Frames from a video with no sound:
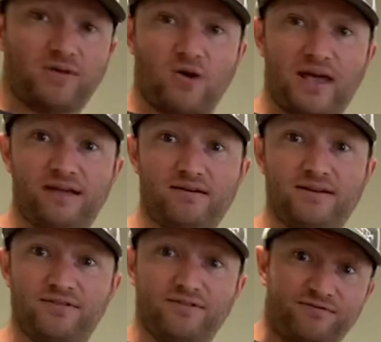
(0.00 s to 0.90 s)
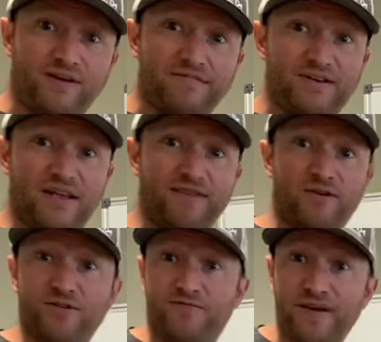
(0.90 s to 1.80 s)
okay? 50, if it
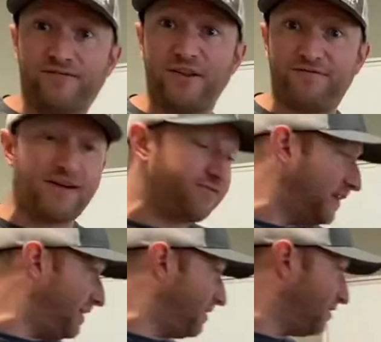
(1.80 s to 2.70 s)
was 50-50,